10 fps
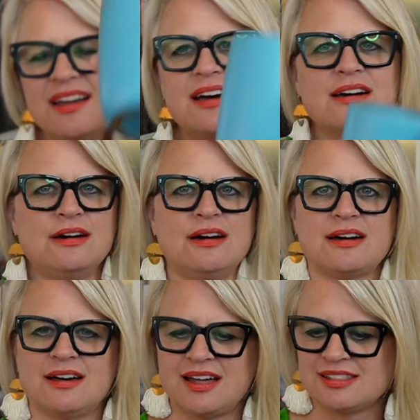
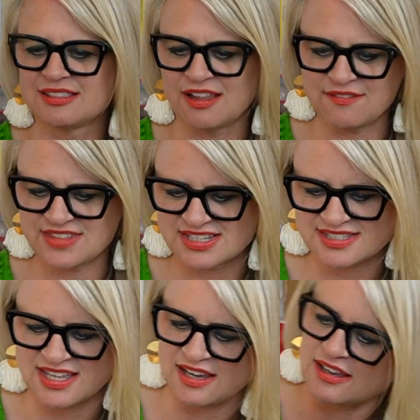I love this
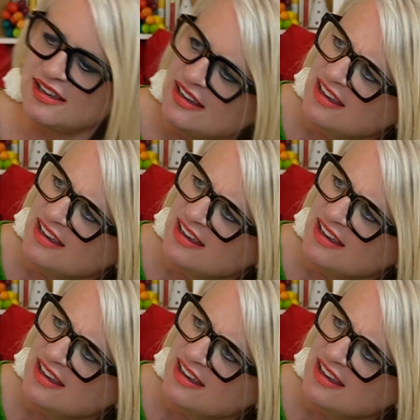thing.